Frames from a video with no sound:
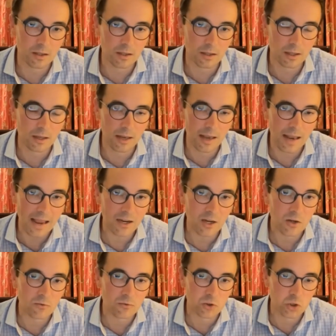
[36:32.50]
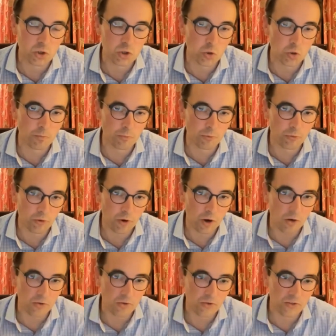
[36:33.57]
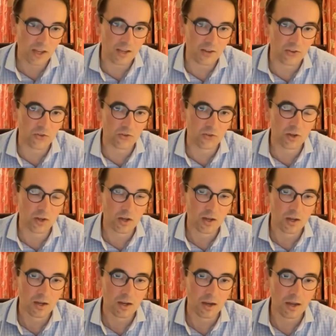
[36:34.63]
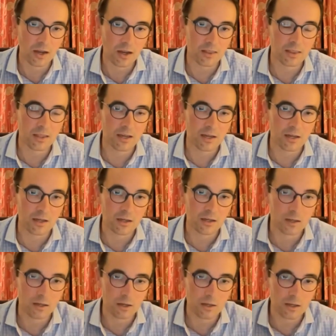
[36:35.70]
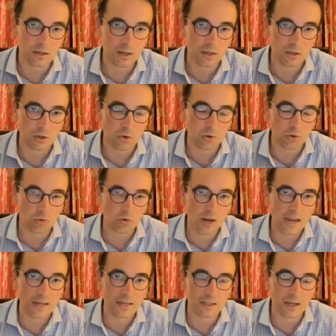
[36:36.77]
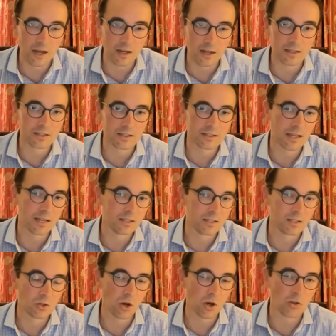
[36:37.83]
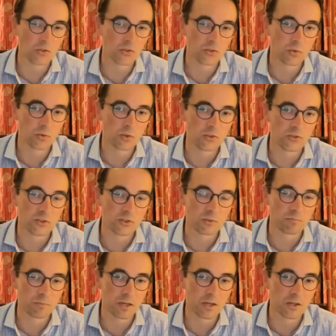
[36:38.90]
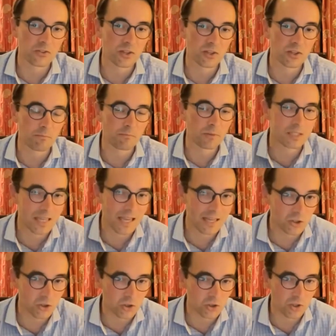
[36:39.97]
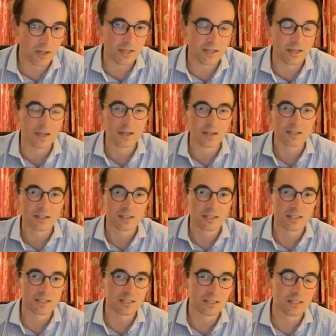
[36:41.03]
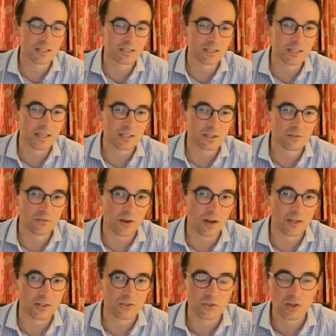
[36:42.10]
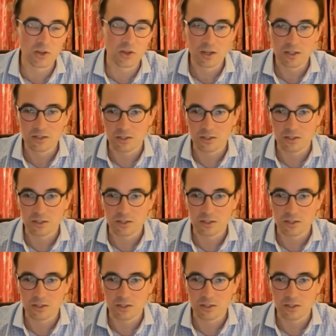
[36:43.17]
the lack of due process, I think, can create unintended consequences, because it potentially disincentivizes